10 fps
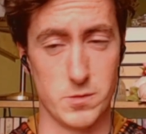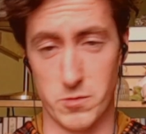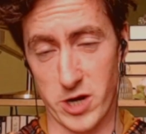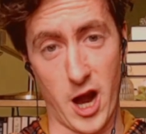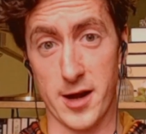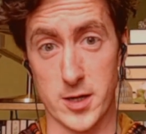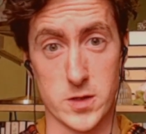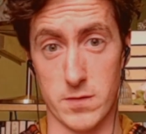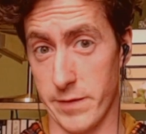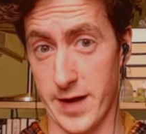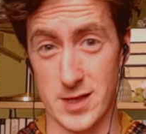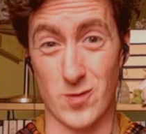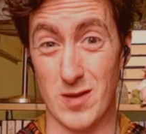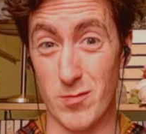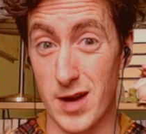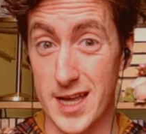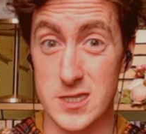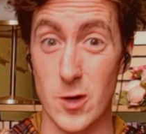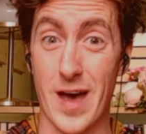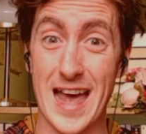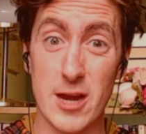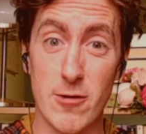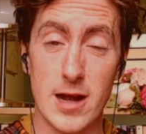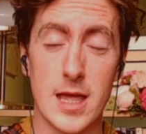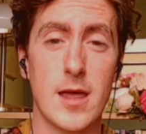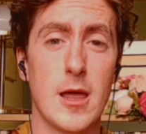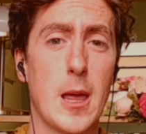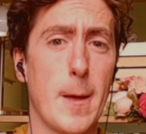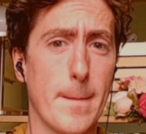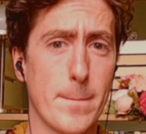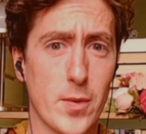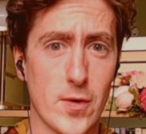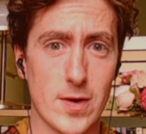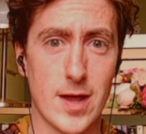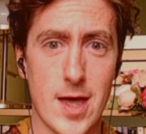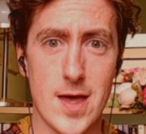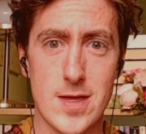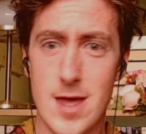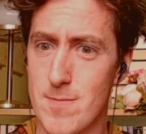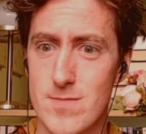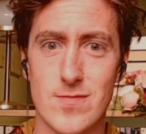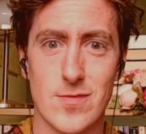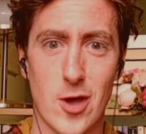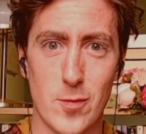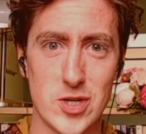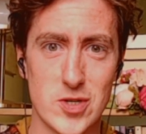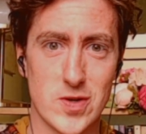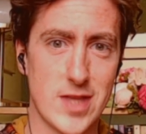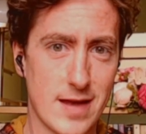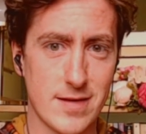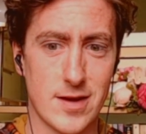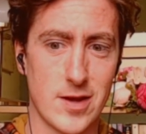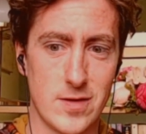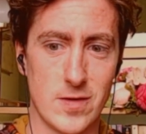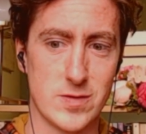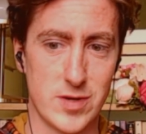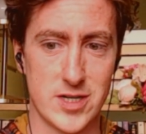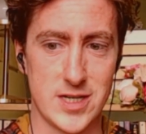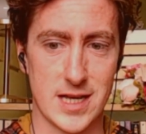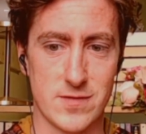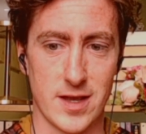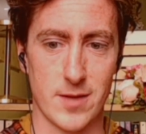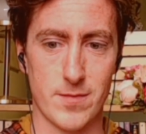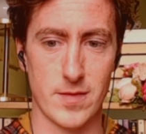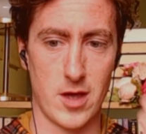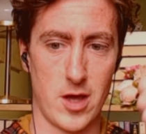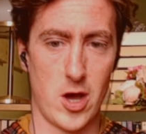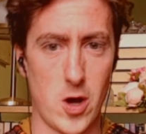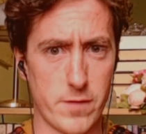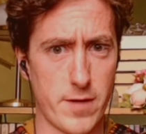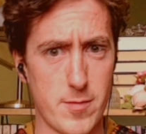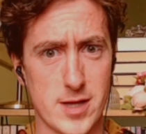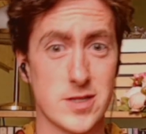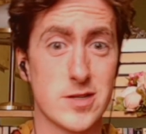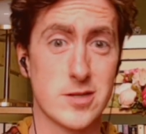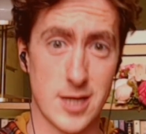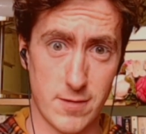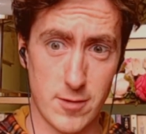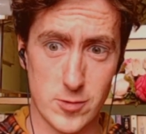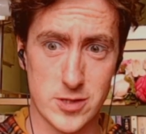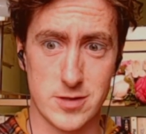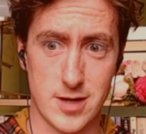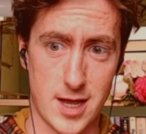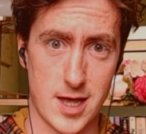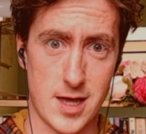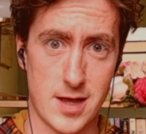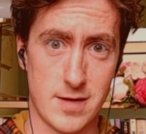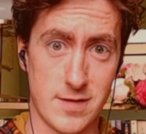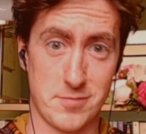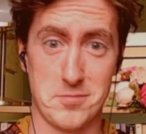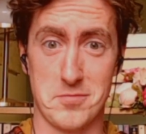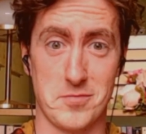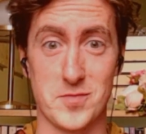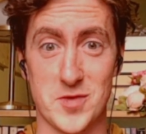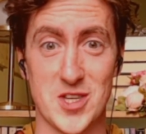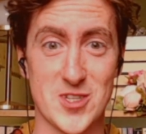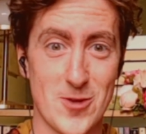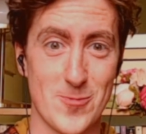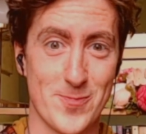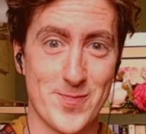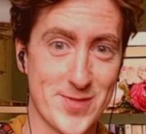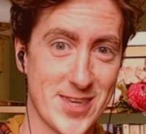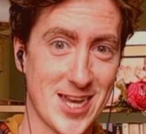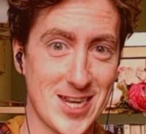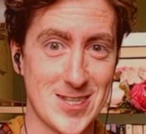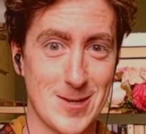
regardless of the fact that we didn't play it so accurately. But yeah, hope you enjoyed that. Nice bit of chess for you. All the very best. Thank you very much, and see you soon. Take it easy.